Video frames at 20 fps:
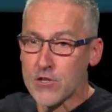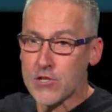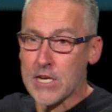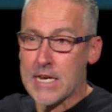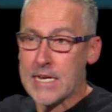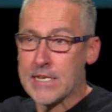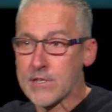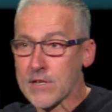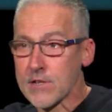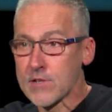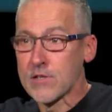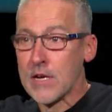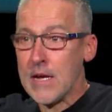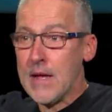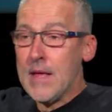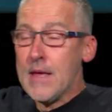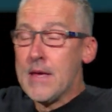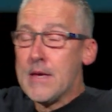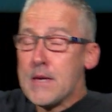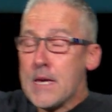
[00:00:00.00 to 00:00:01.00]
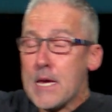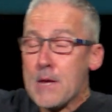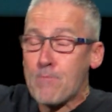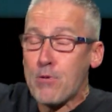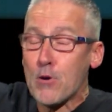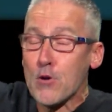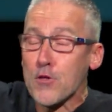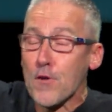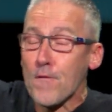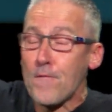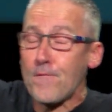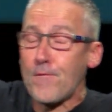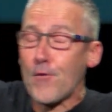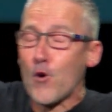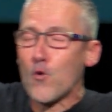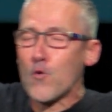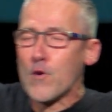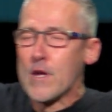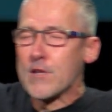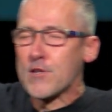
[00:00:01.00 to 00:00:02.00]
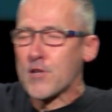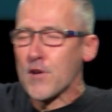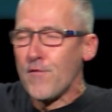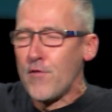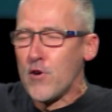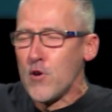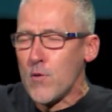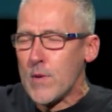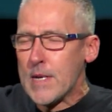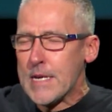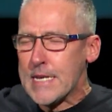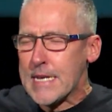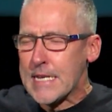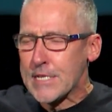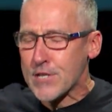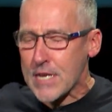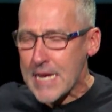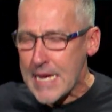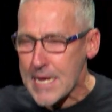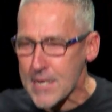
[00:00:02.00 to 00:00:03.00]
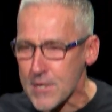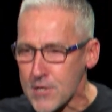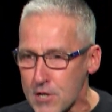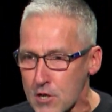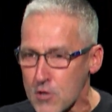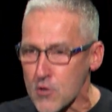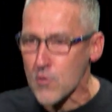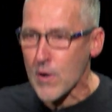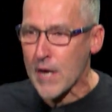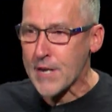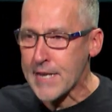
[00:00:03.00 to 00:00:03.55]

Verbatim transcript: to Jesus, He put the fullness of who He is in you.